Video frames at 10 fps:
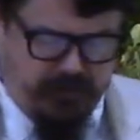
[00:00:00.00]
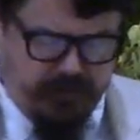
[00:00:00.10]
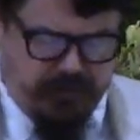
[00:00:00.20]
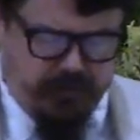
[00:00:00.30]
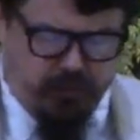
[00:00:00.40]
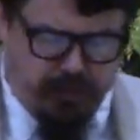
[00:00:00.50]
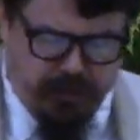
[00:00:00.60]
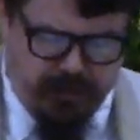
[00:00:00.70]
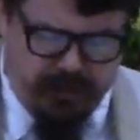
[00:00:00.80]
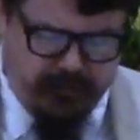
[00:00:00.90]
with this
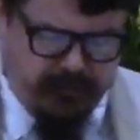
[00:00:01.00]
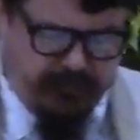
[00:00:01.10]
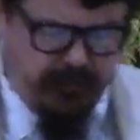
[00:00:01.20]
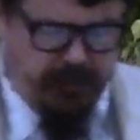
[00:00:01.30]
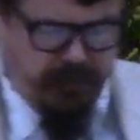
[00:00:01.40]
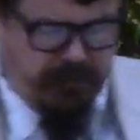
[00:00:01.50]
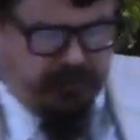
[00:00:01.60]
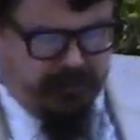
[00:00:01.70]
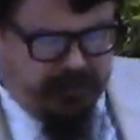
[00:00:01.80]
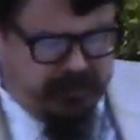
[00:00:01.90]
word from your
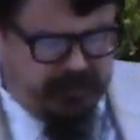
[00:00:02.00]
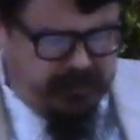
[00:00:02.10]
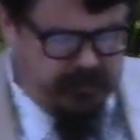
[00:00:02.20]
servant,